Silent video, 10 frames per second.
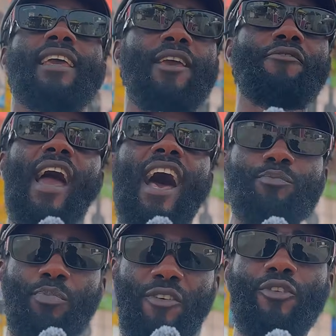If he has
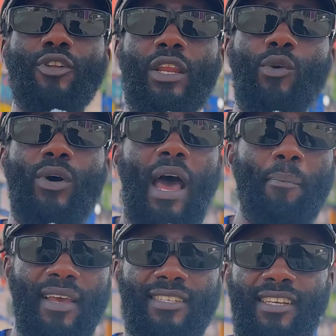beef with any other
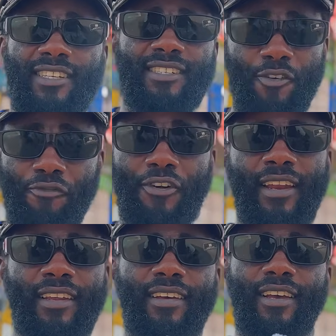person, it's
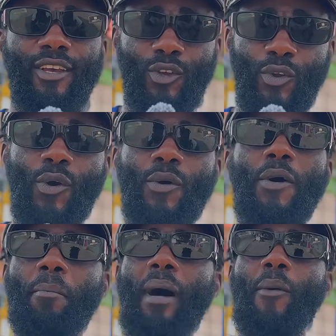different, you know.
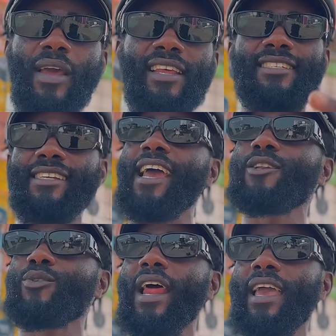But when he's trying
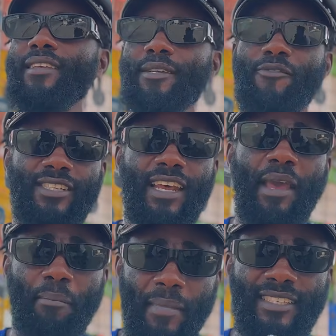to like send
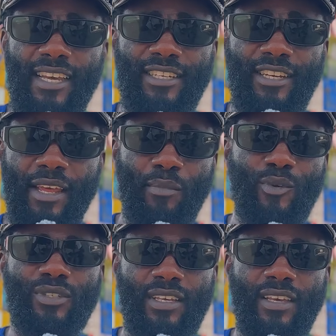a message in a
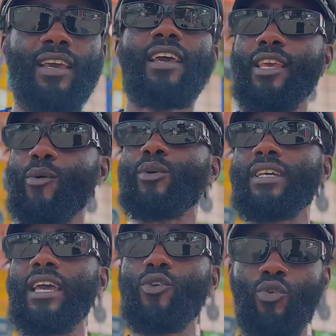music, he will
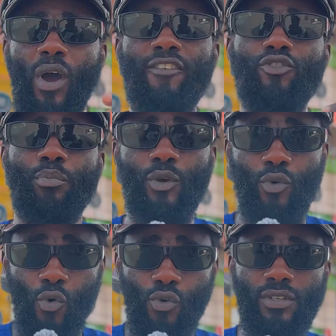tell you have to be
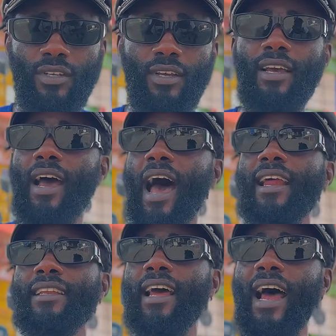good,
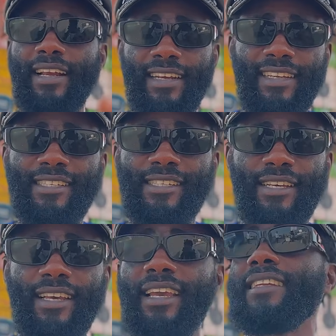and at least
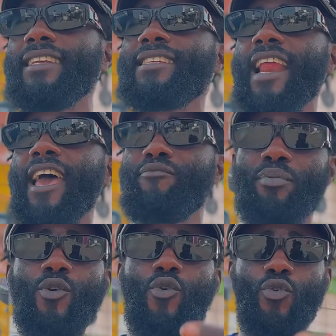in this life,
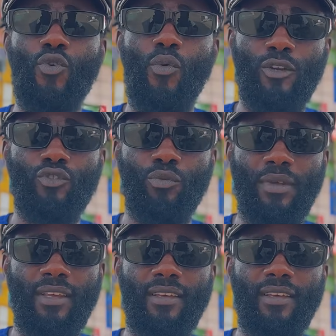be who you want to be.